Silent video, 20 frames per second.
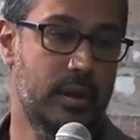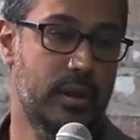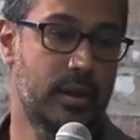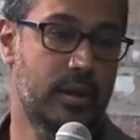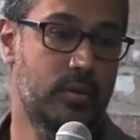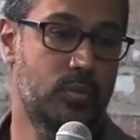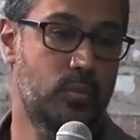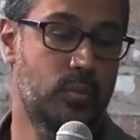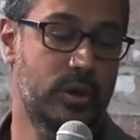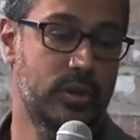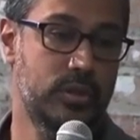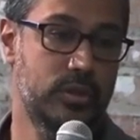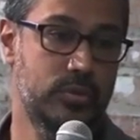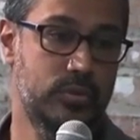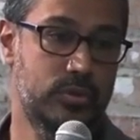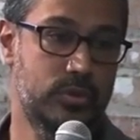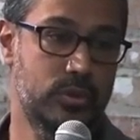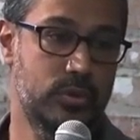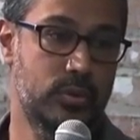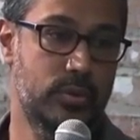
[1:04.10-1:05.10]
and what you
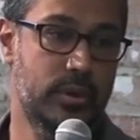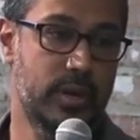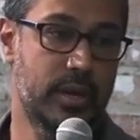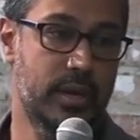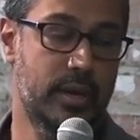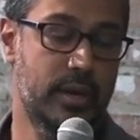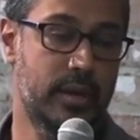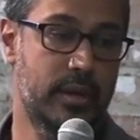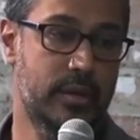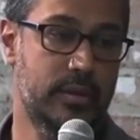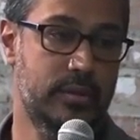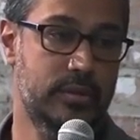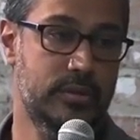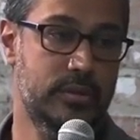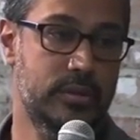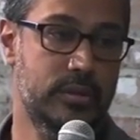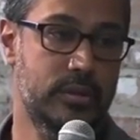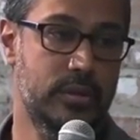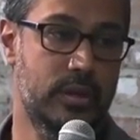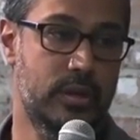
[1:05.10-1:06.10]
do
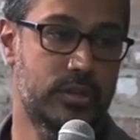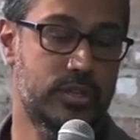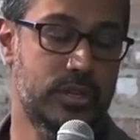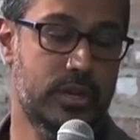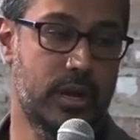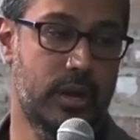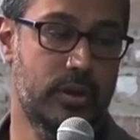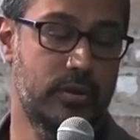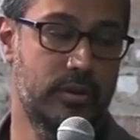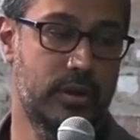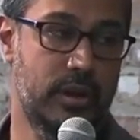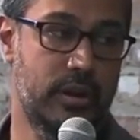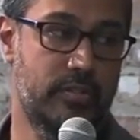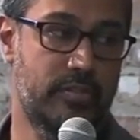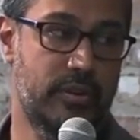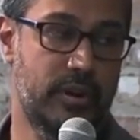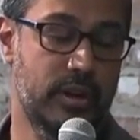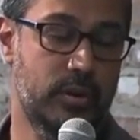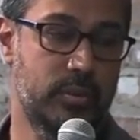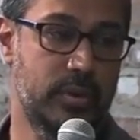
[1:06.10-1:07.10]
at uh, Chicago United
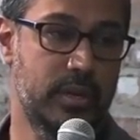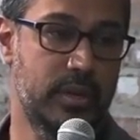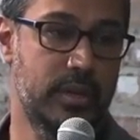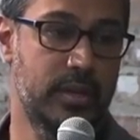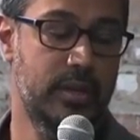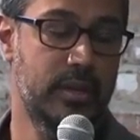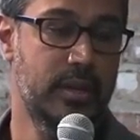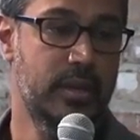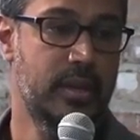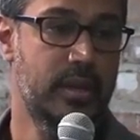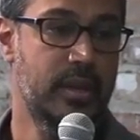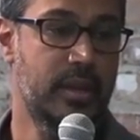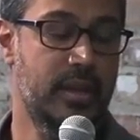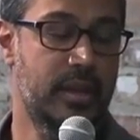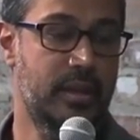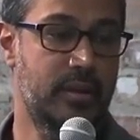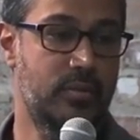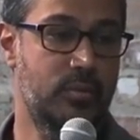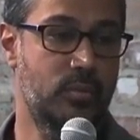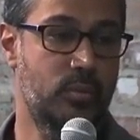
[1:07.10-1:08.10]
for Equity,
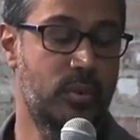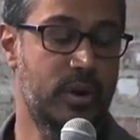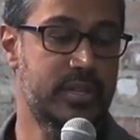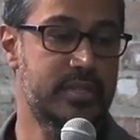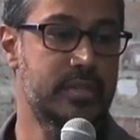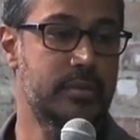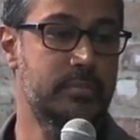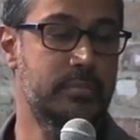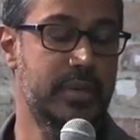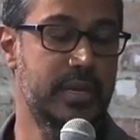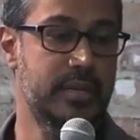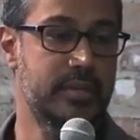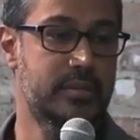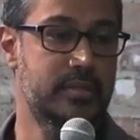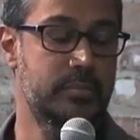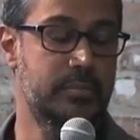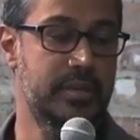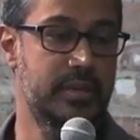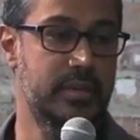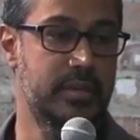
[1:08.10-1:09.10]
and what does it mean
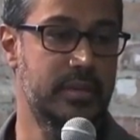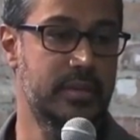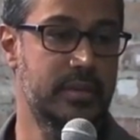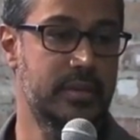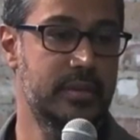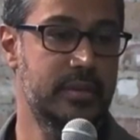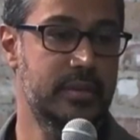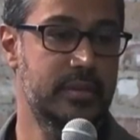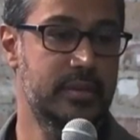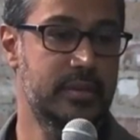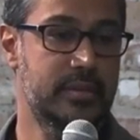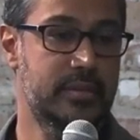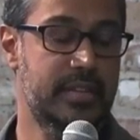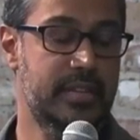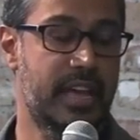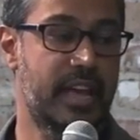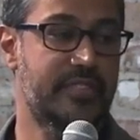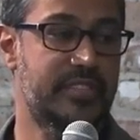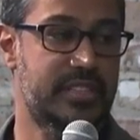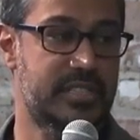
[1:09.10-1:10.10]
to be to
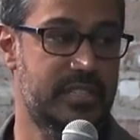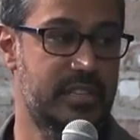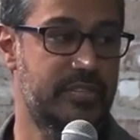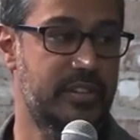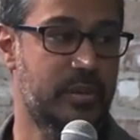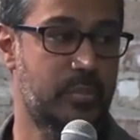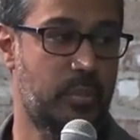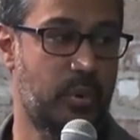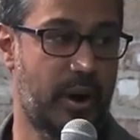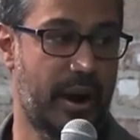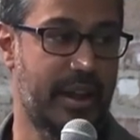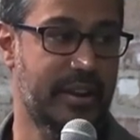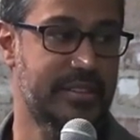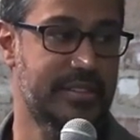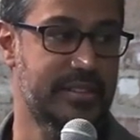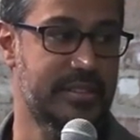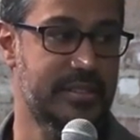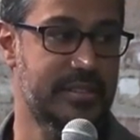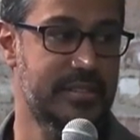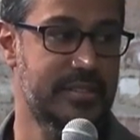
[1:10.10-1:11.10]
have a civic
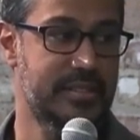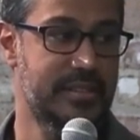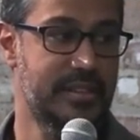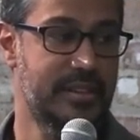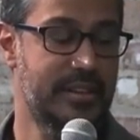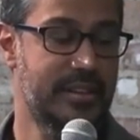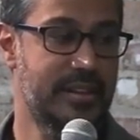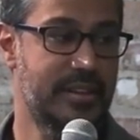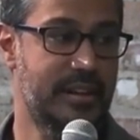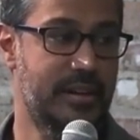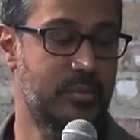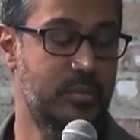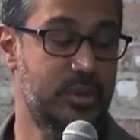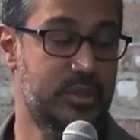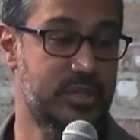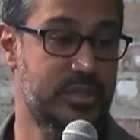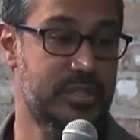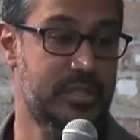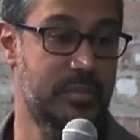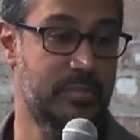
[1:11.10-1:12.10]
practice, um,
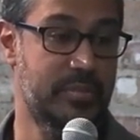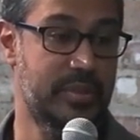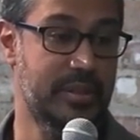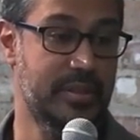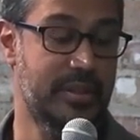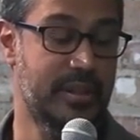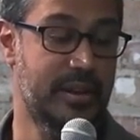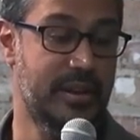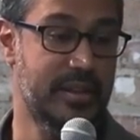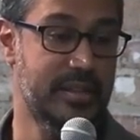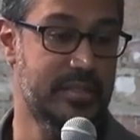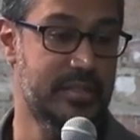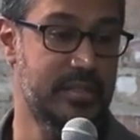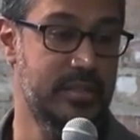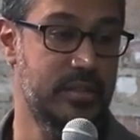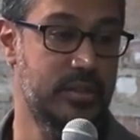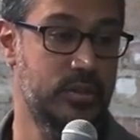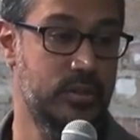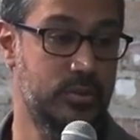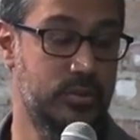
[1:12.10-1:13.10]
which is something that I see
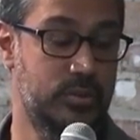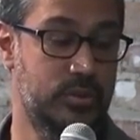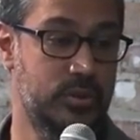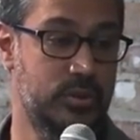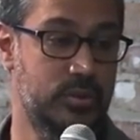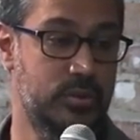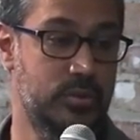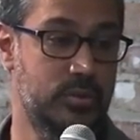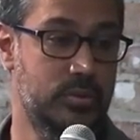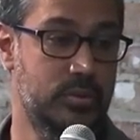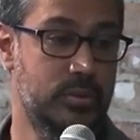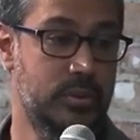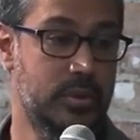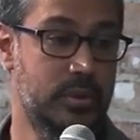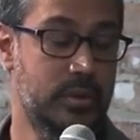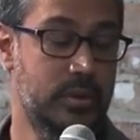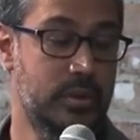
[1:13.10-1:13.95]
you do